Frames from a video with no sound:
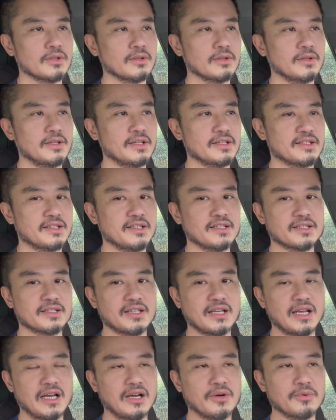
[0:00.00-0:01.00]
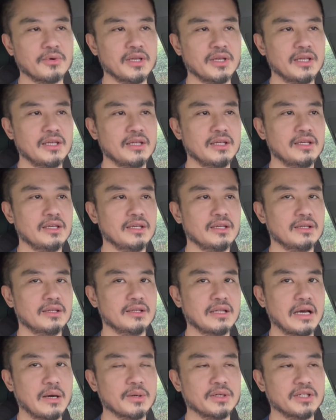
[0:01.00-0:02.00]
this is
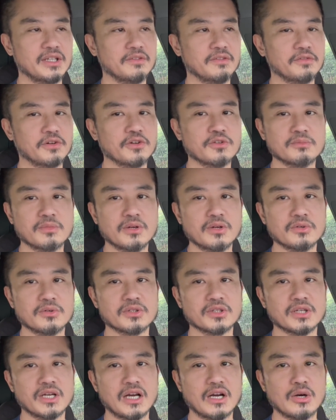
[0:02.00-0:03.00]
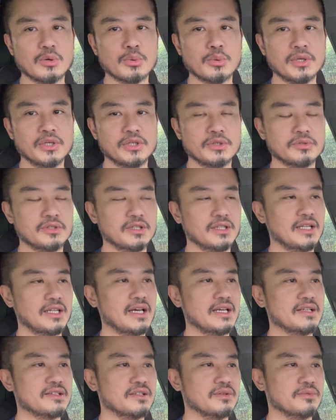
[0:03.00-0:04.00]
our default mode, how we
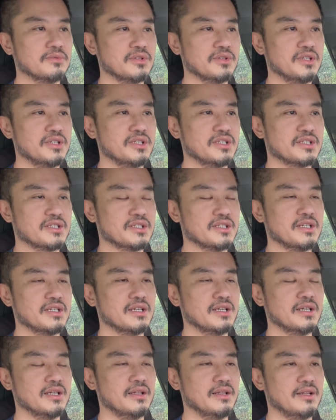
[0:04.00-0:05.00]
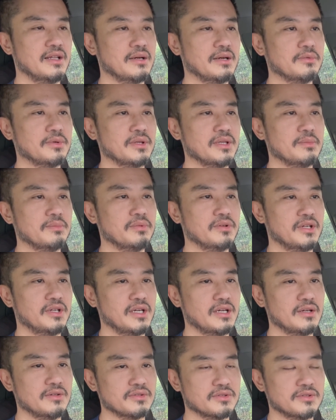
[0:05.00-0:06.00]
utilize the words that we
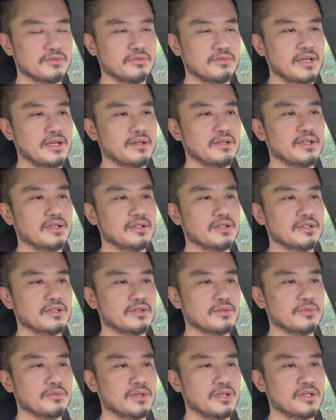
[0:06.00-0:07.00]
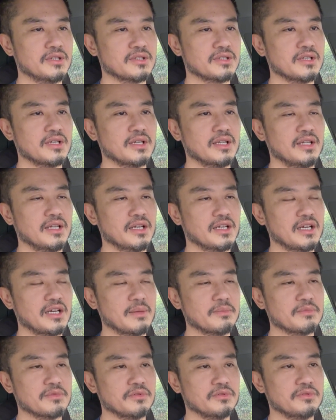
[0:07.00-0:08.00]
pronounce, right? The words that
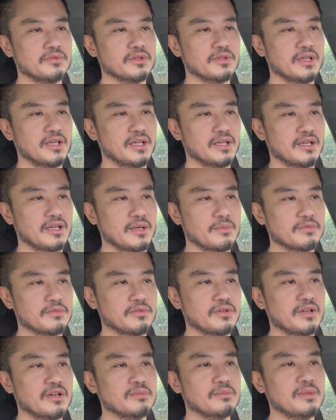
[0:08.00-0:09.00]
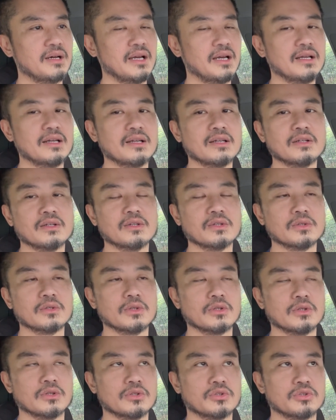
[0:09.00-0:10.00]
come to our mind
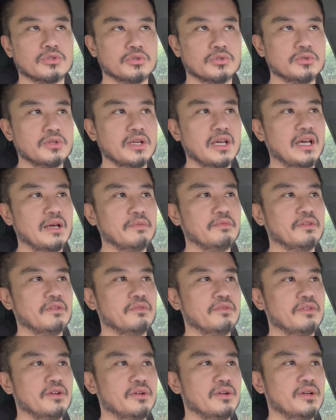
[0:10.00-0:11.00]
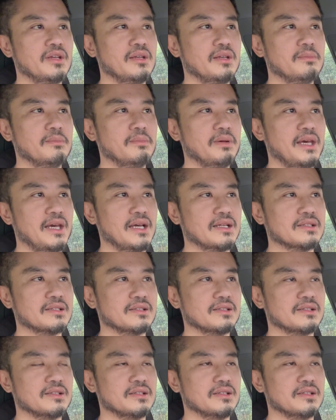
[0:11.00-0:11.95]
do have a very impactful